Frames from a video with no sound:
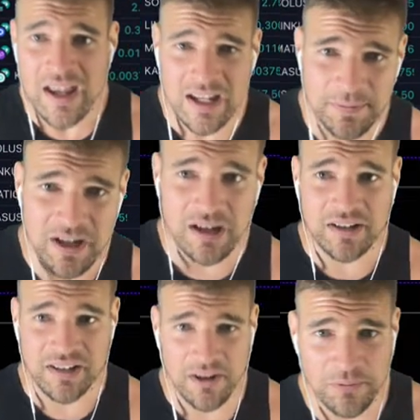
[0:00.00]
It's
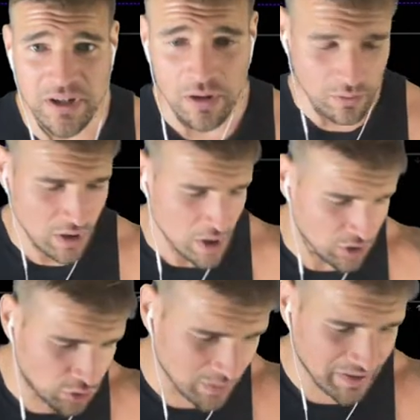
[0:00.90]
because if we go
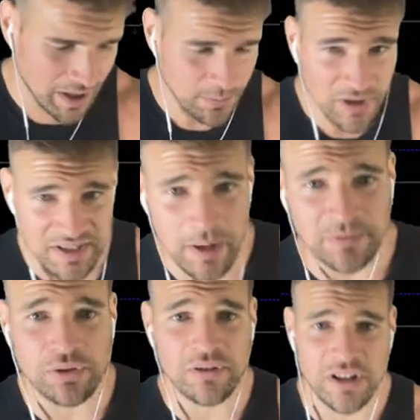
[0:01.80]
to a time price
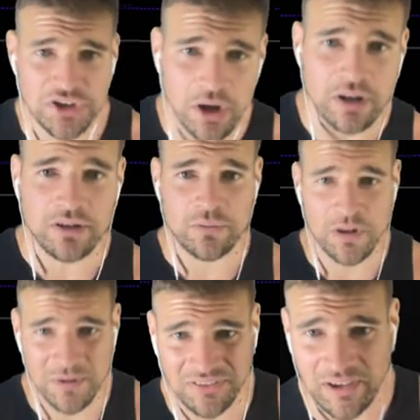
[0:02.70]
opportunity chart,
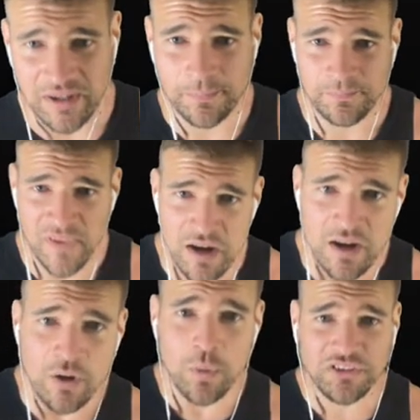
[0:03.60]
what do we see?
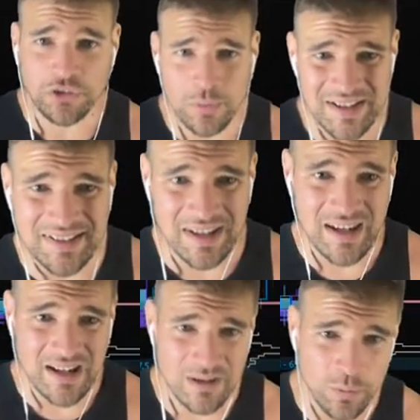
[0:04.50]
What do we
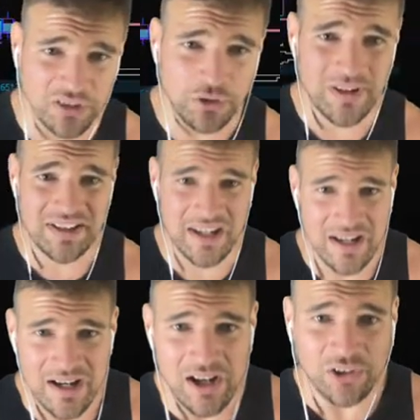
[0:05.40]
see? What do we
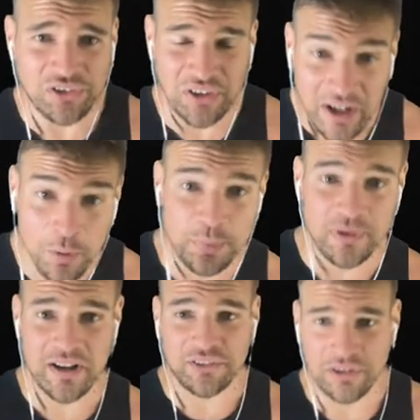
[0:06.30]
see? Single
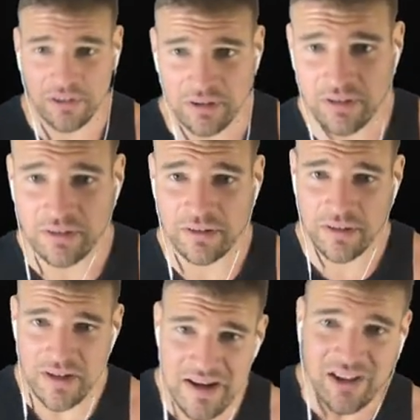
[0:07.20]
prints.
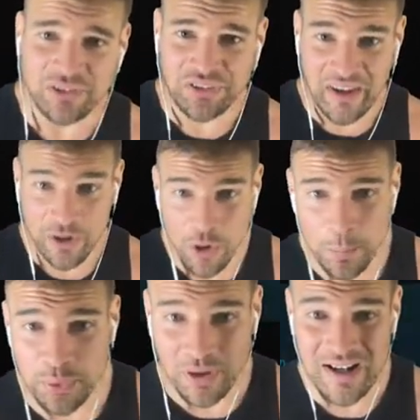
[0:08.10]
Single
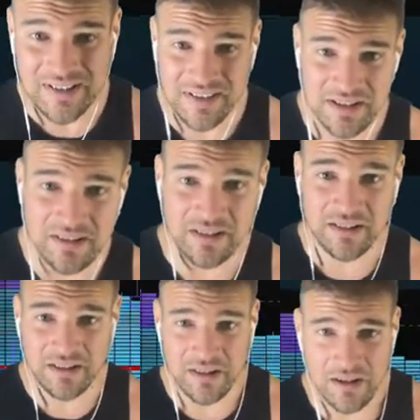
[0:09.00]
prints.
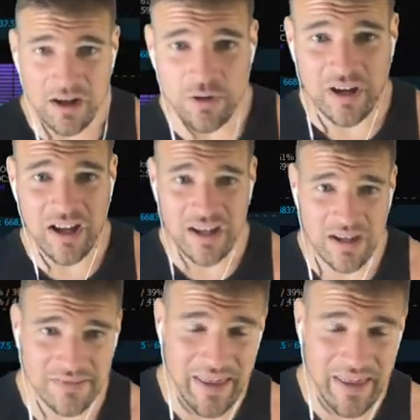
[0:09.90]
Okay?